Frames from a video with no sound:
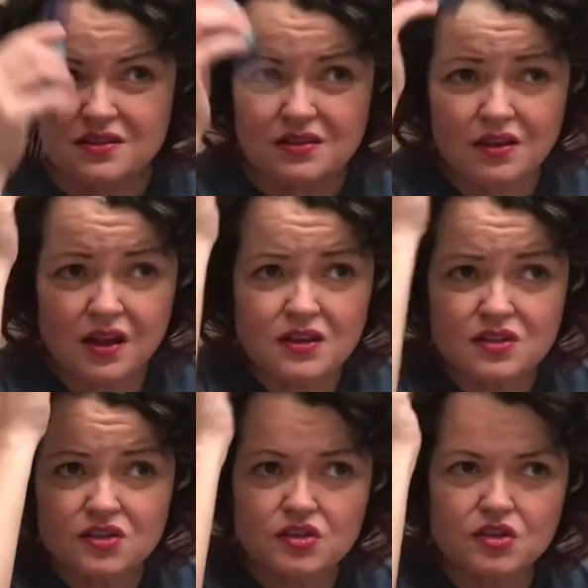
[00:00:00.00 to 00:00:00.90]
Not
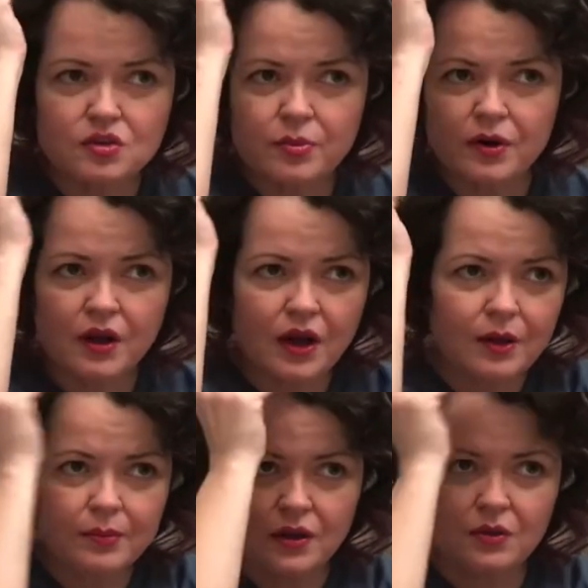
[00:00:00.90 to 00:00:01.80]
super
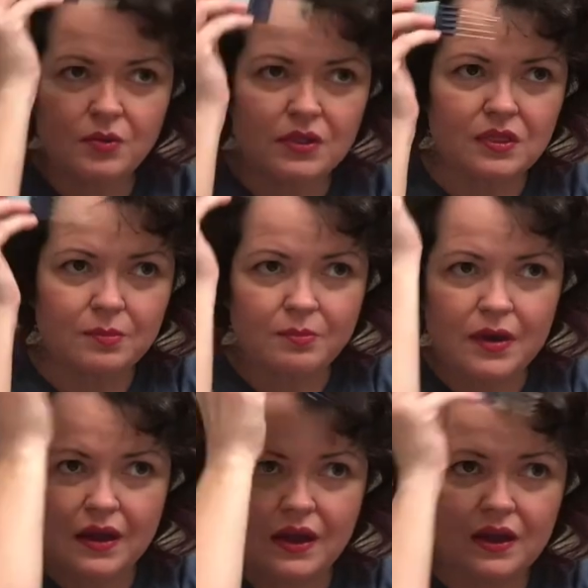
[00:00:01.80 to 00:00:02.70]
happy with the
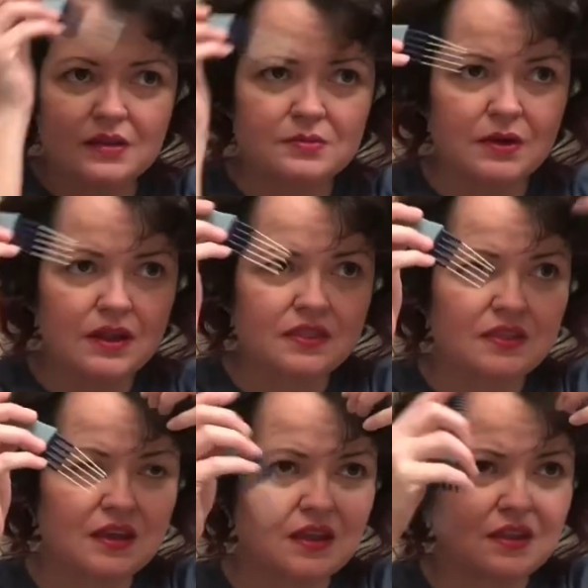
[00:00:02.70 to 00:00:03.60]
bangs, but I
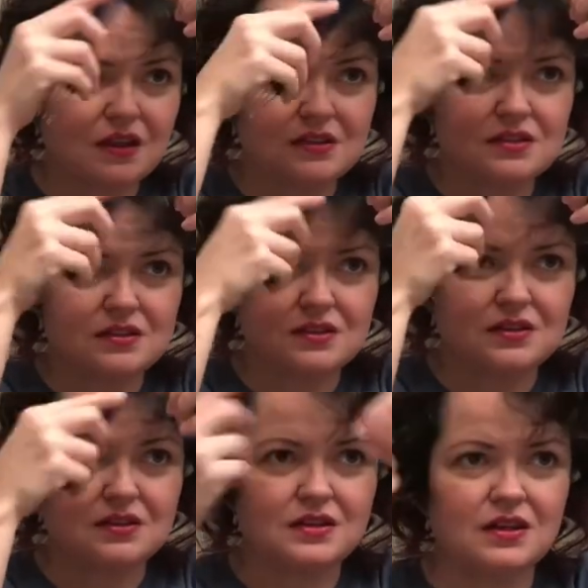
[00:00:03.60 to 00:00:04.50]
think that's as
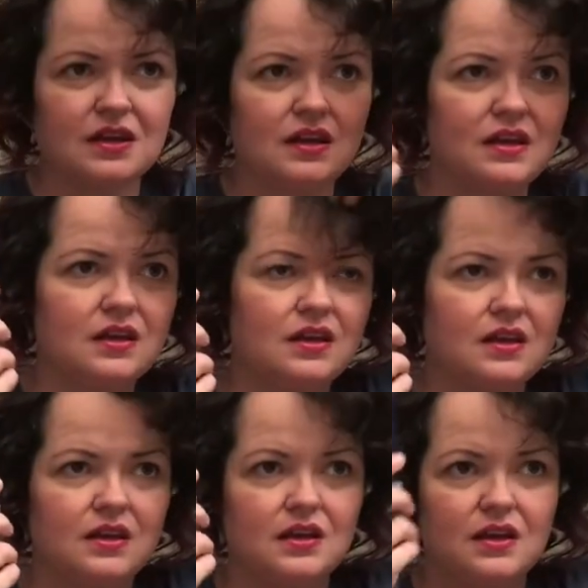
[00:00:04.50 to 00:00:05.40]
good
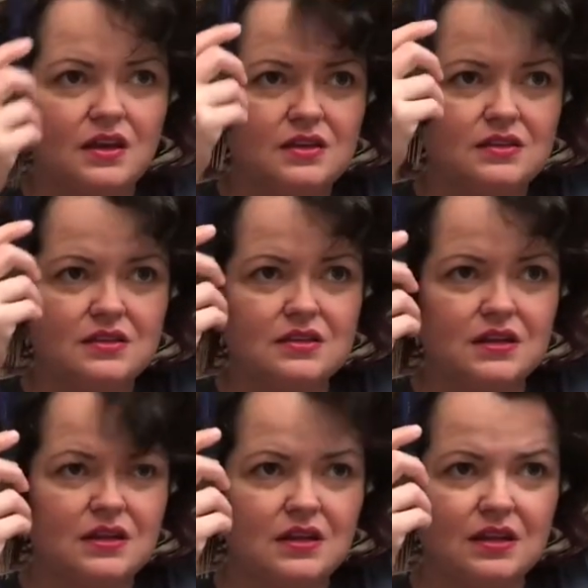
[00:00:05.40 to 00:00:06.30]
as it's
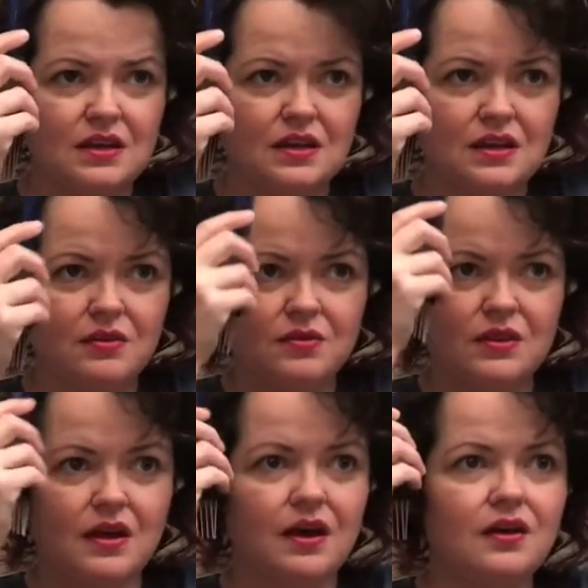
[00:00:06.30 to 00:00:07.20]
gonna get
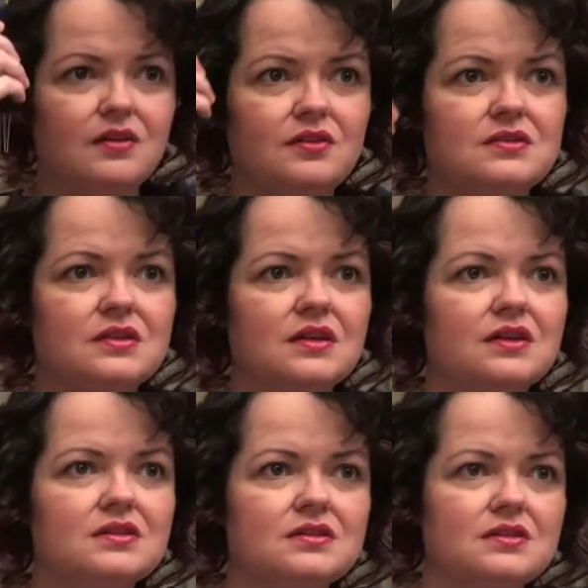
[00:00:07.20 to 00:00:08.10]
without
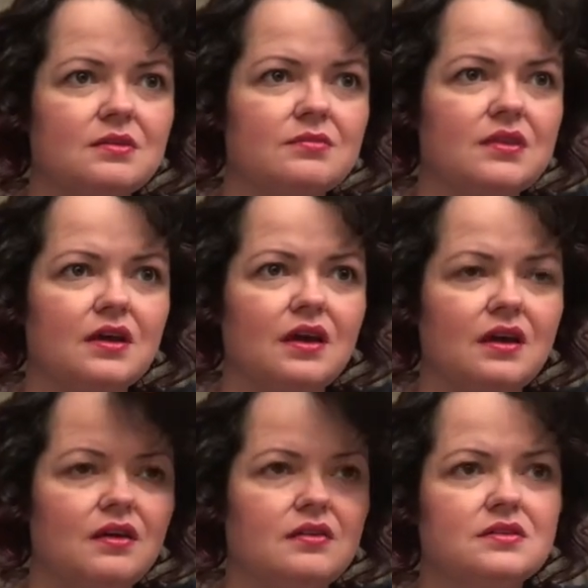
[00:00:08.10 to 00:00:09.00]
using something
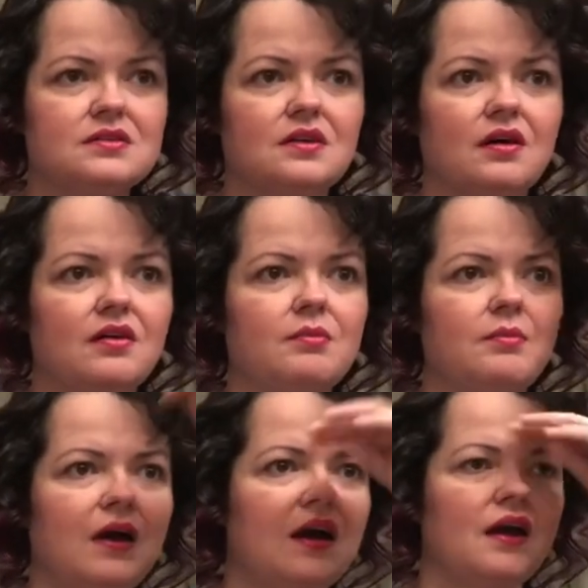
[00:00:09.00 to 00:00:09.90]
else on
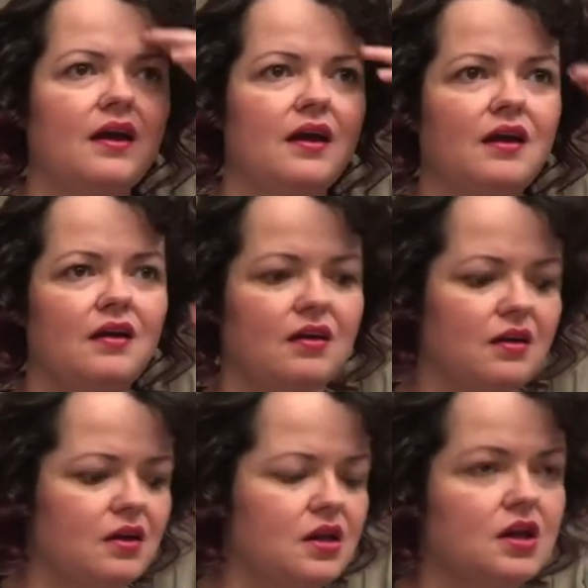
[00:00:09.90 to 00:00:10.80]
my hair.
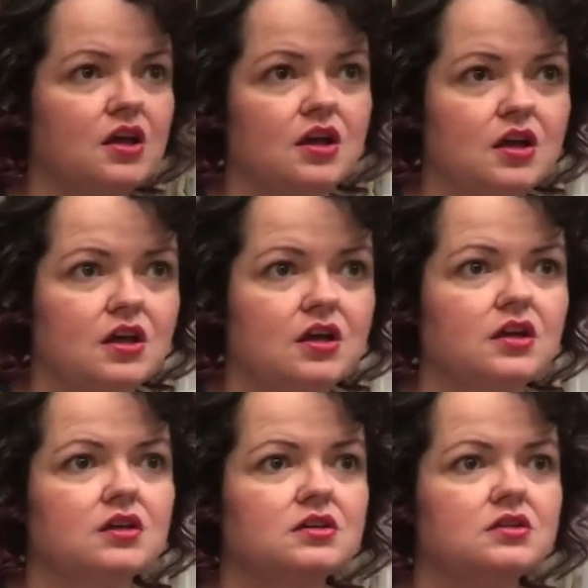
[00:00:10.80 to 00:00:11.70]

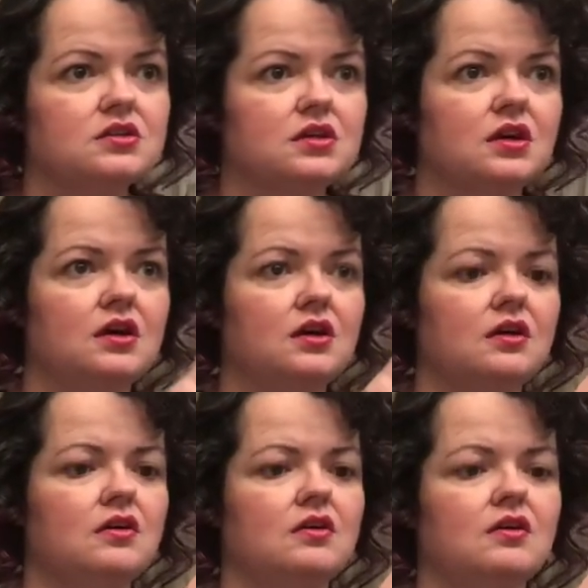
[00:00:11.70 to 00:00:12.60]
So
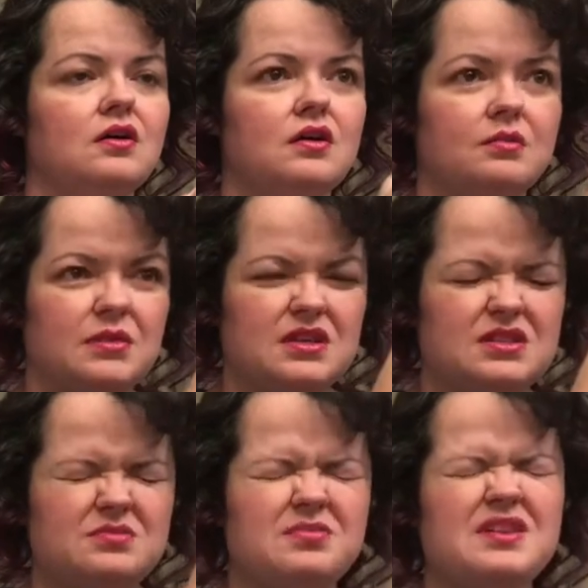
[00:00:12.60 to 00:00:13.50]
let me
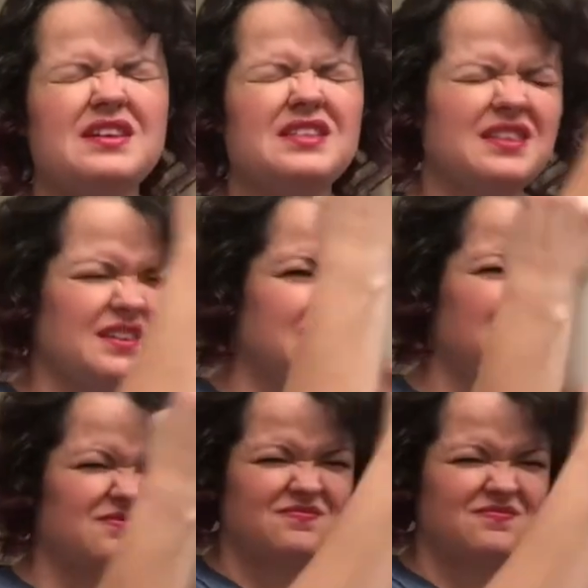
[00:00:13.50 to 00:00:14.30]
spray that.